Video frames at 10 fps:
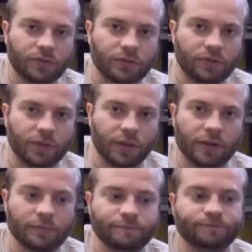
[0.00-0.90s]
can see
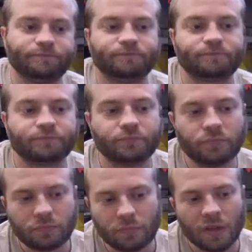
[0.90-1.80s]
there.
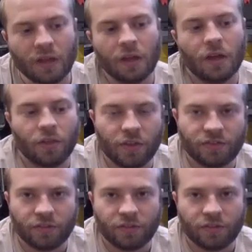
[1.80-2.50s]
This